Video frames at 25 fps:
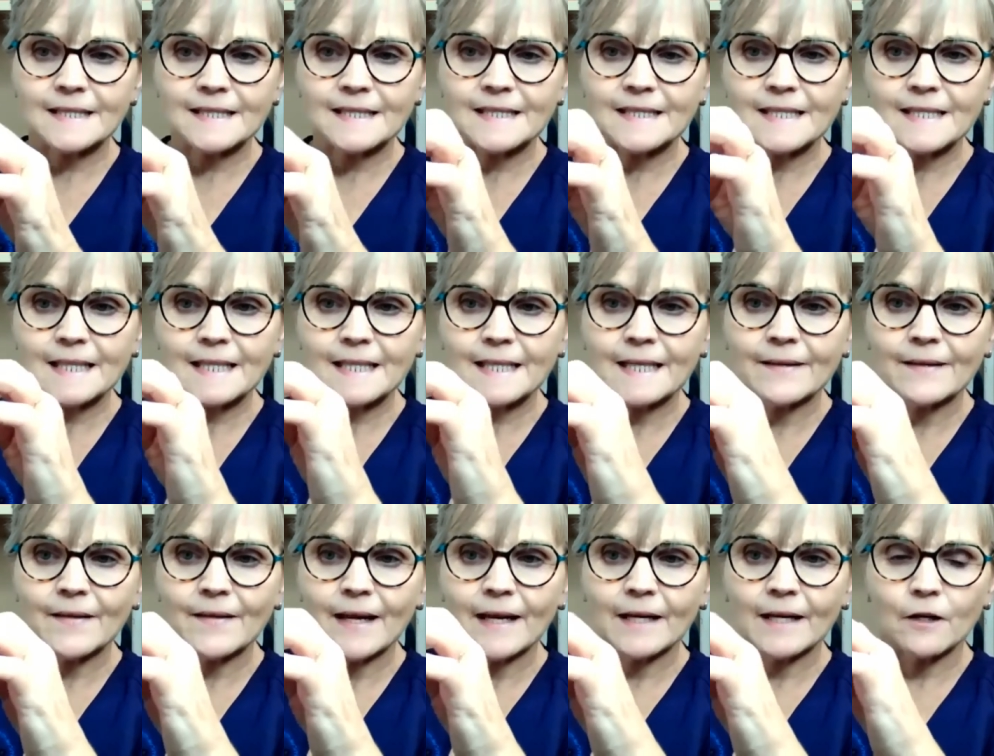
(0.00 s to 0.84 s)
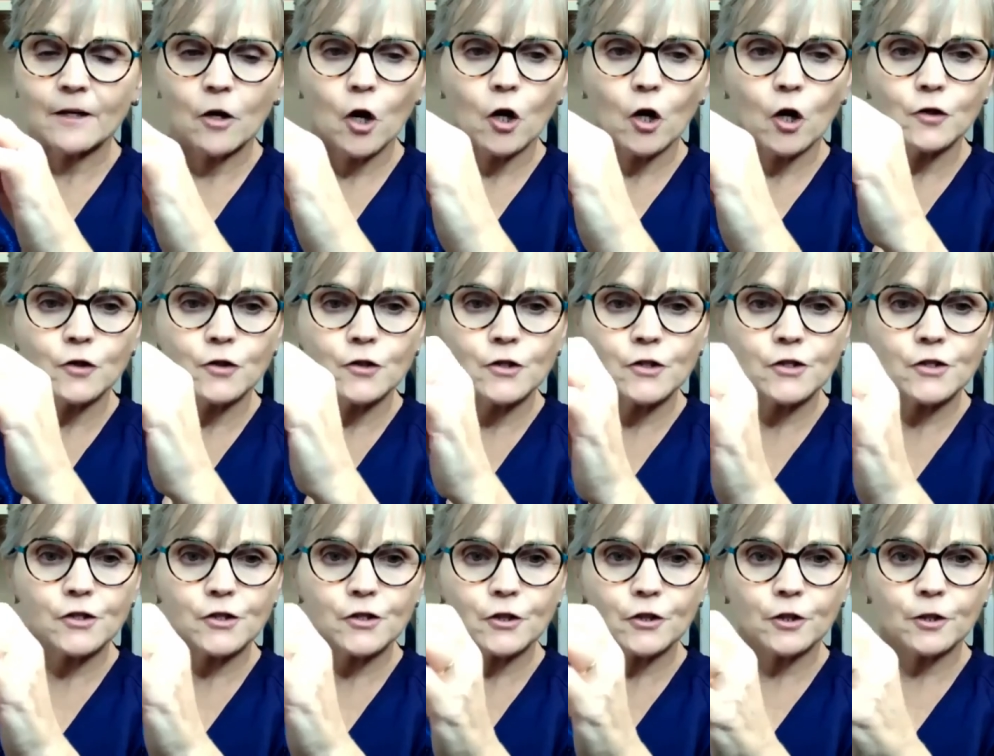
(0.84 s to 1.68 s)
stick in there
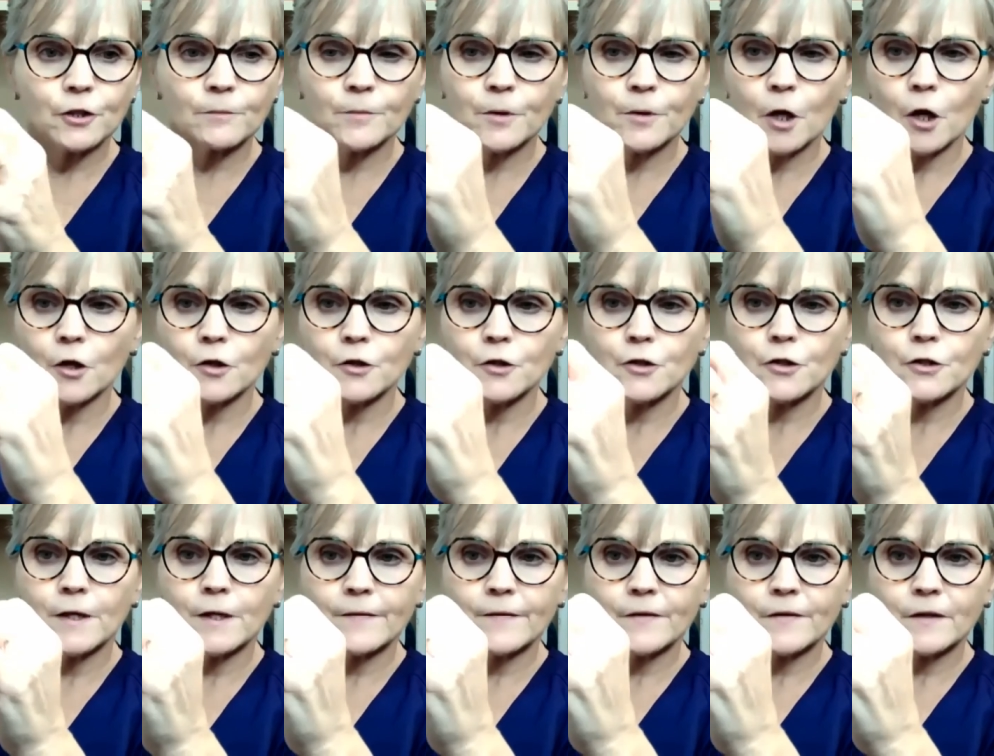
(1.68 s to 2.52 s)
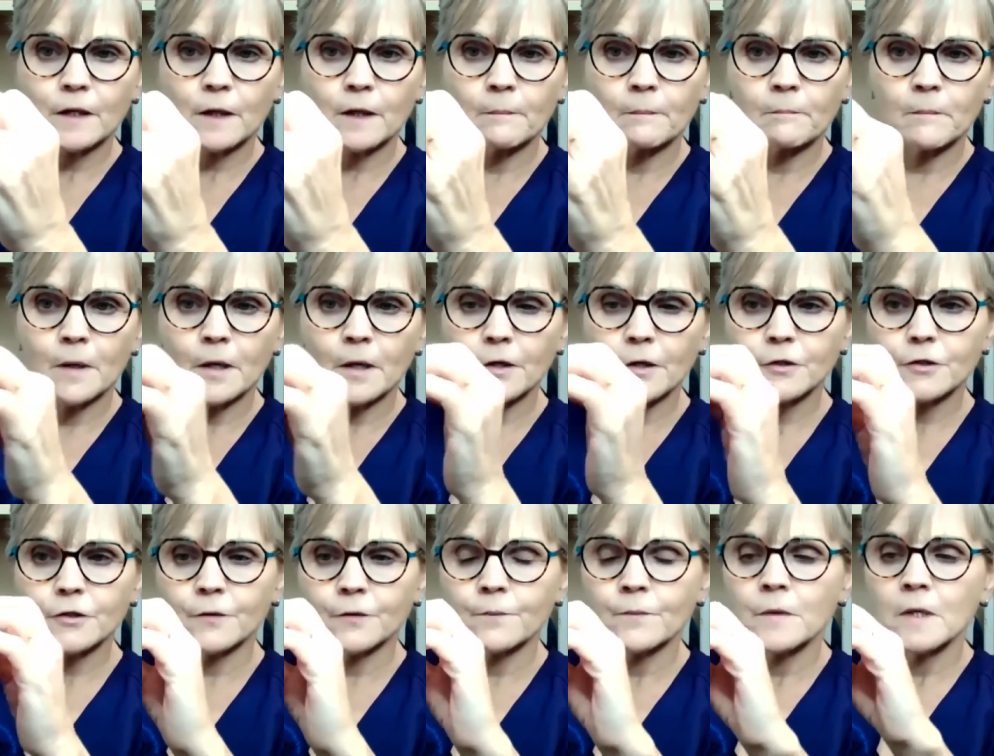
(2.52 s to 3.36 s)
undisturbed underneath the gum
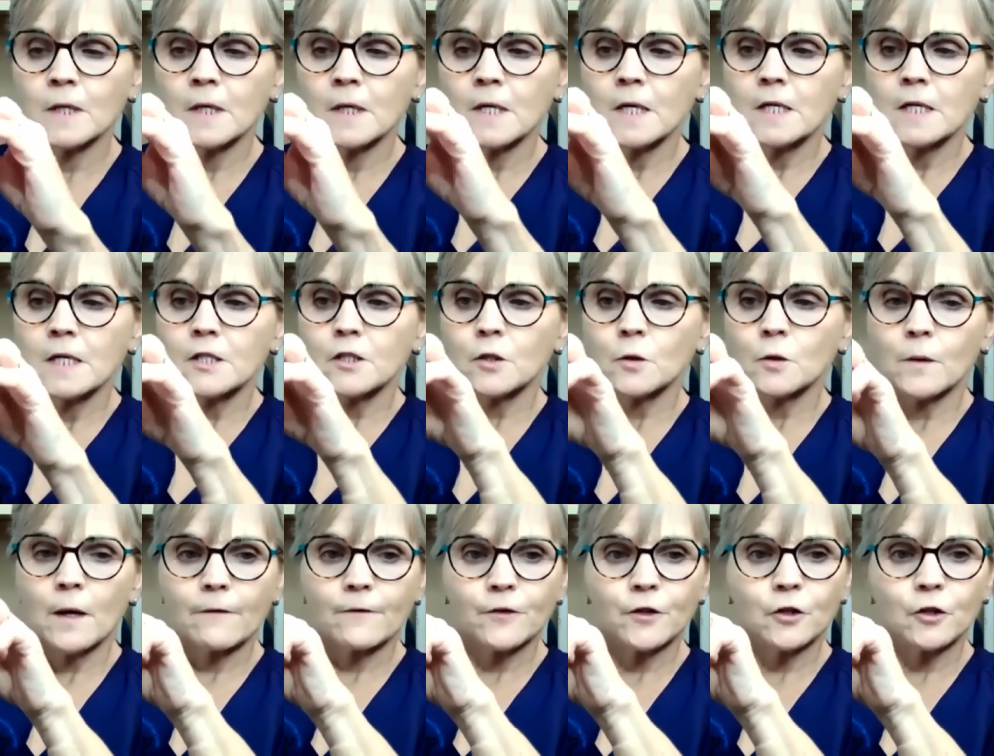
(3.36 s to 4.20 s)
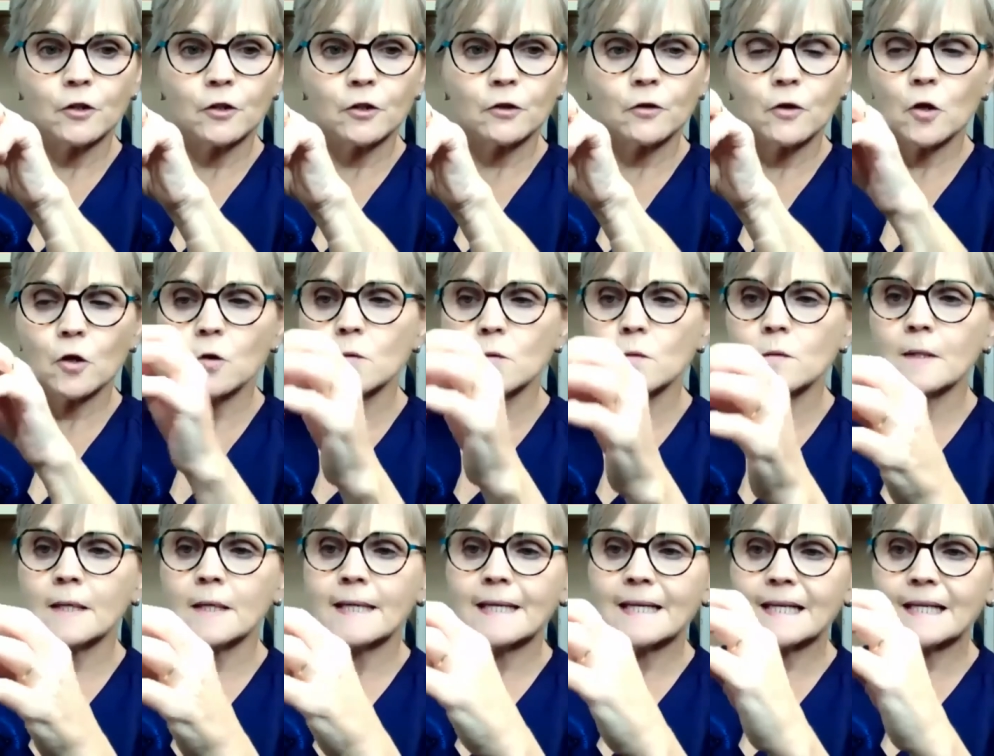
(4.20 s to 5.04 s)
margin. So if you're
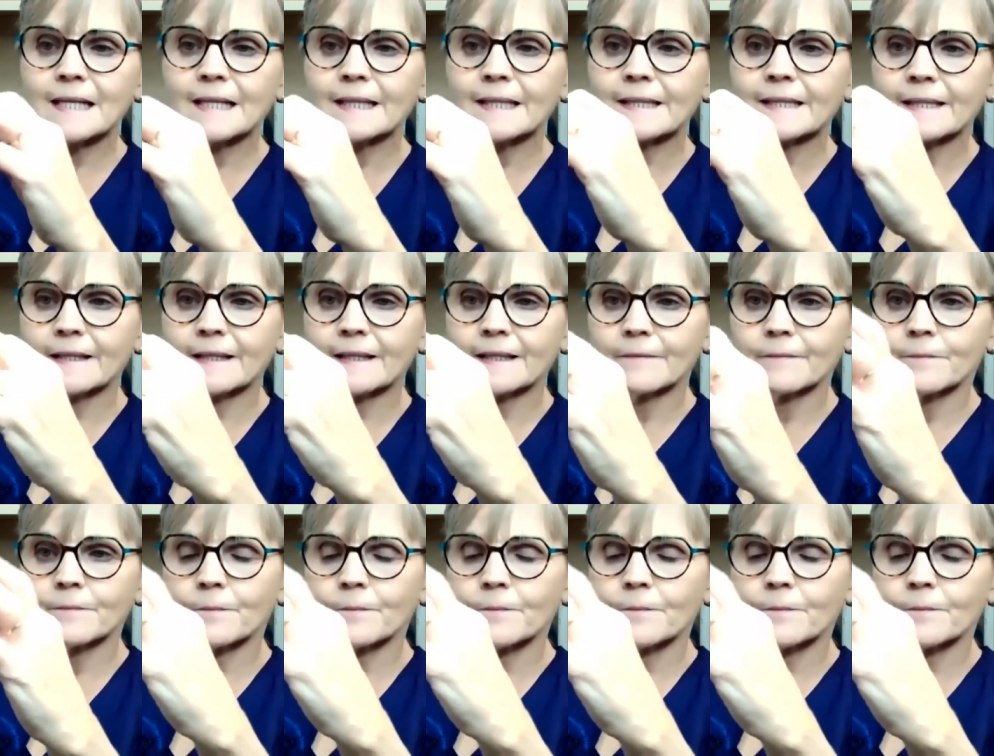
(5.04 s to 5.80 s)
only cleaning